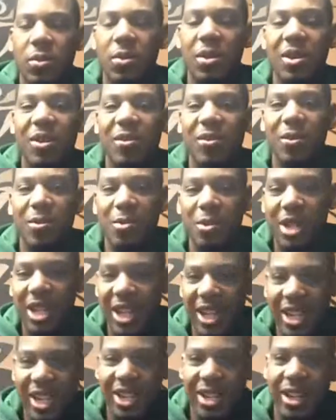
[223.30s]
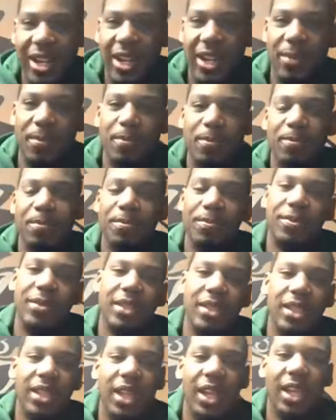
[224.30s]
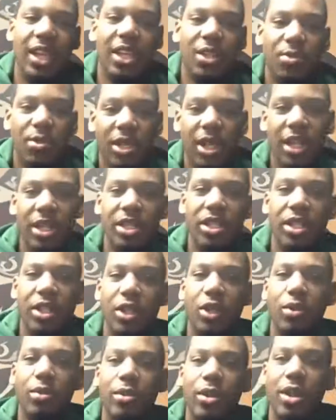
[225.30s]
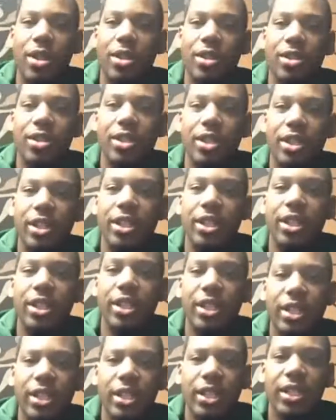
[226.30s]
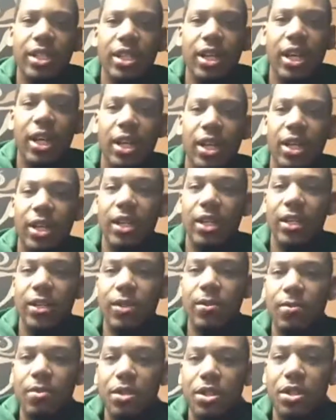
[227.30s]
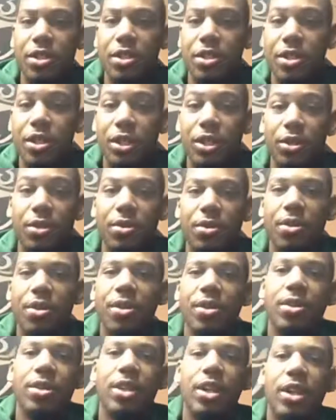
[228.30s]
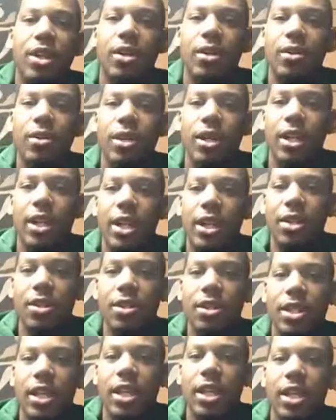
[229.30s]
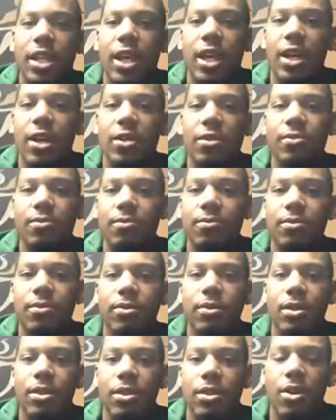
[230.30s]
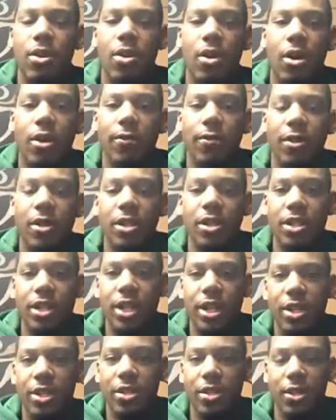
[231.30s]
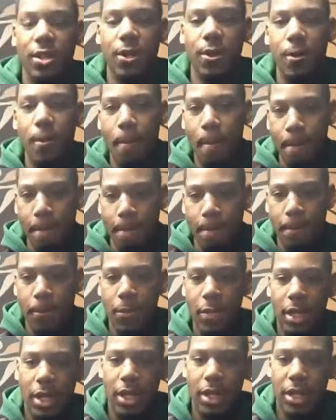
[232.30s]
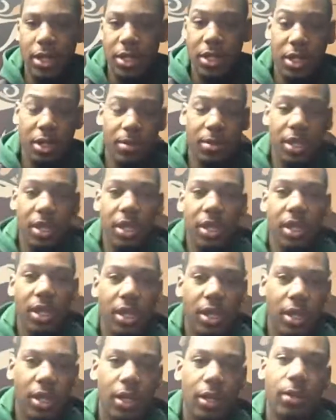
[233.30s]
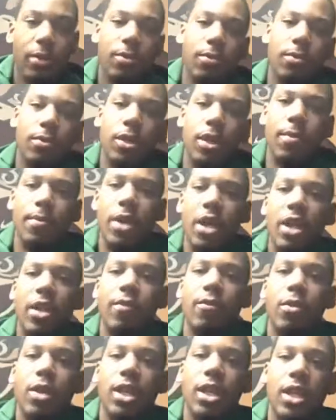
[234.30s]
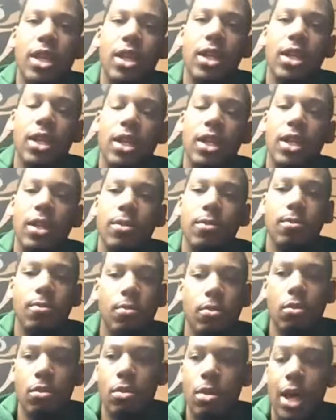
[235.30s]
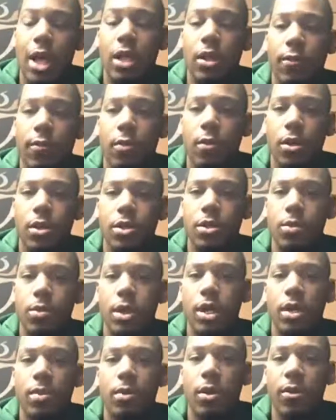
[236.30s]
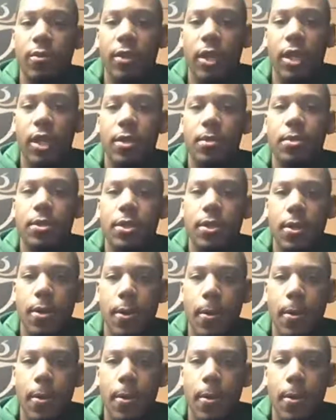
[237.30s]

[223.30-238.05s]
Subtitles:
Well, from what I hear, I guess we're like the little brother to Duluth. So, and I know St. Cloud, no hard feelings there. So it should be a competitive weekend, and I look forward to winning both games.